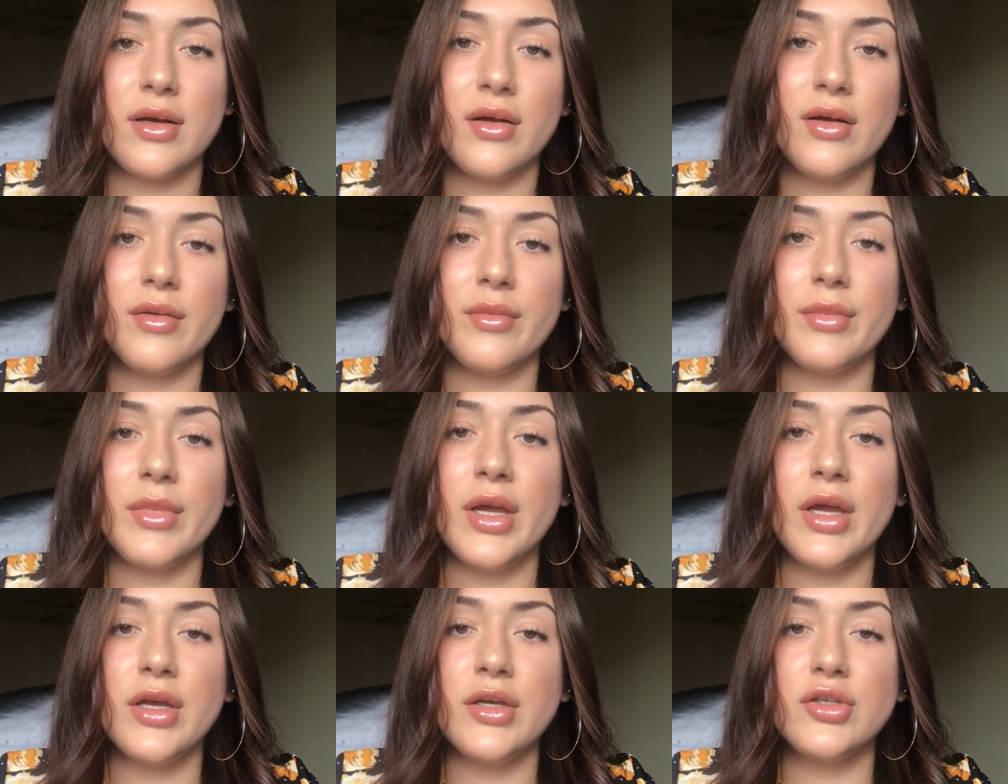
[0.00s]

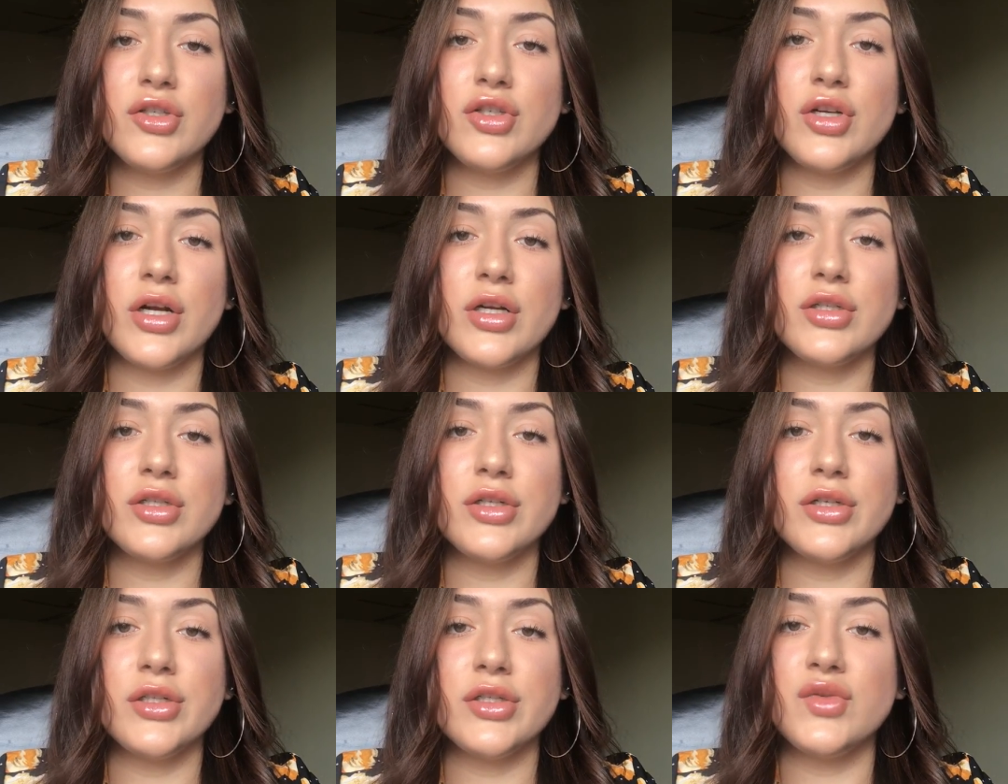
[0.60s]
Um,
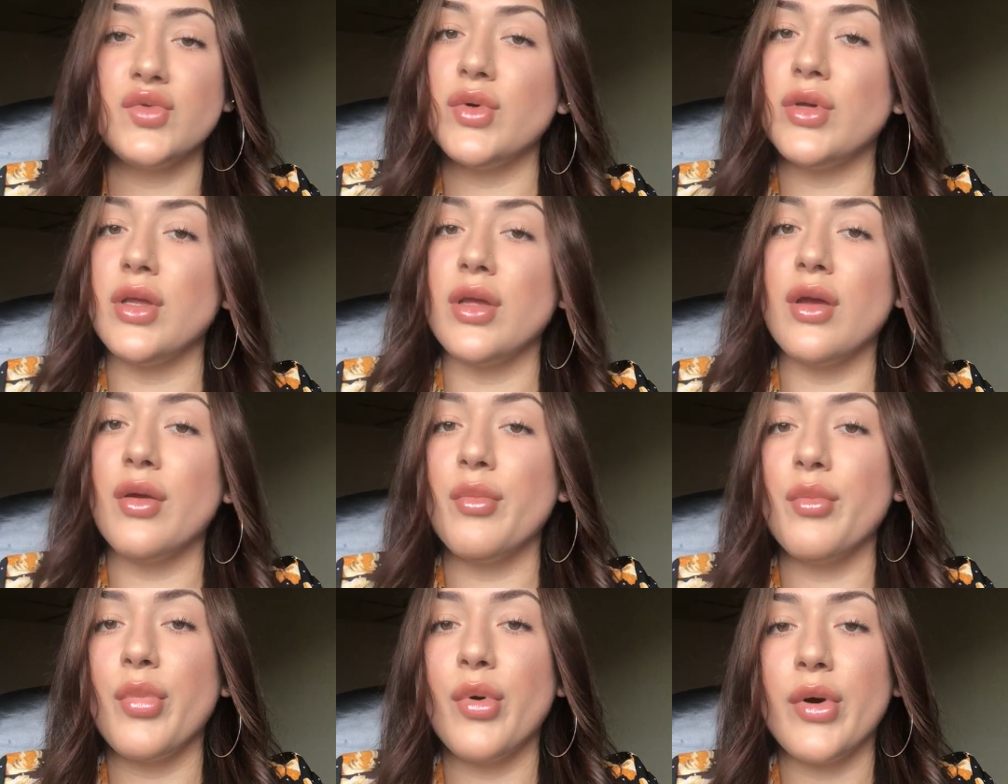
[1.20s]
structure is
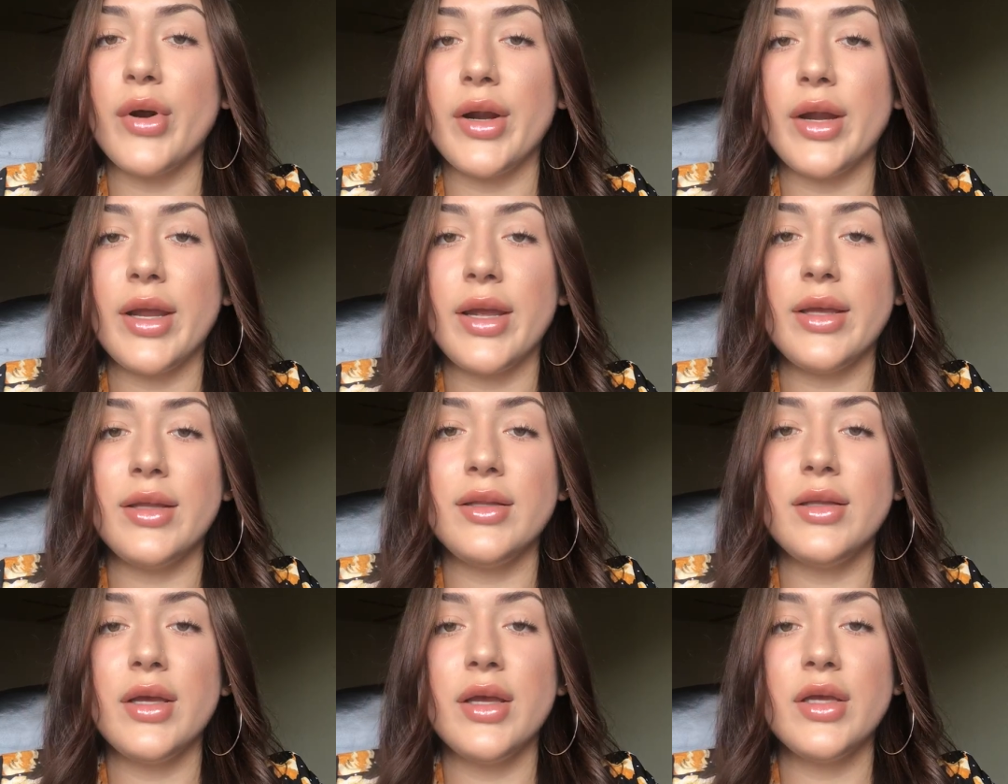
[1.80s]
really
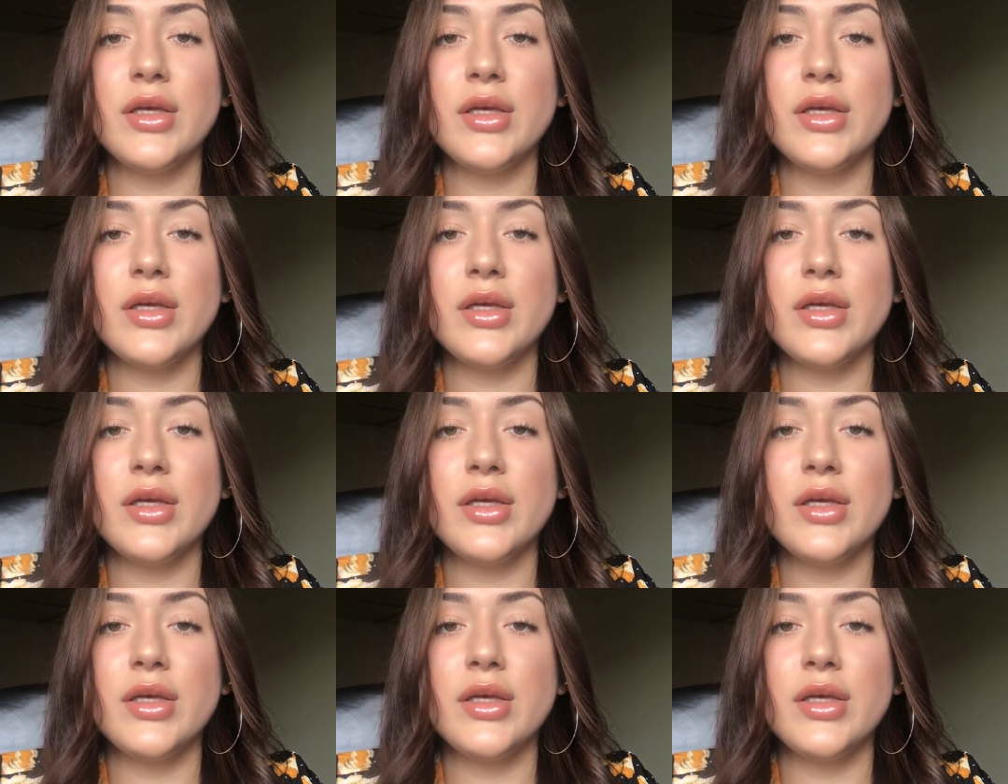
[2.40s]
important,